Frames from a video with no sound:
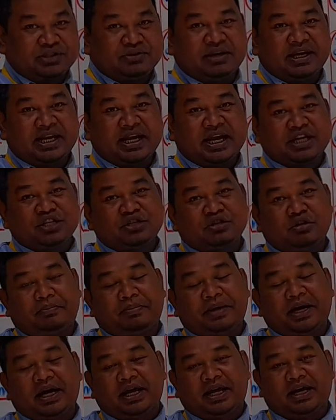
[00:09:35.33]
You can ask your
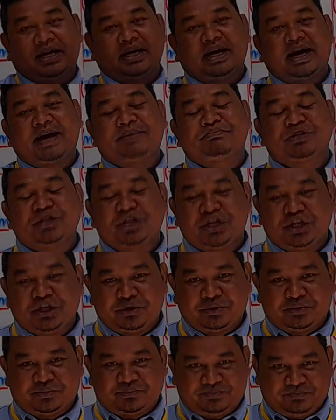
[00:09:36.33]
partner. Up to
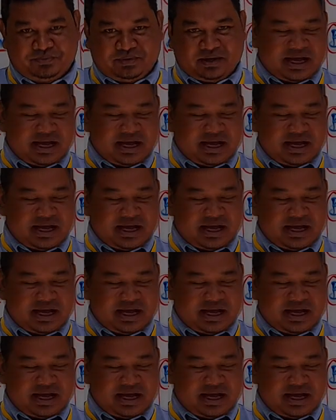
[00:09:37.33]
you.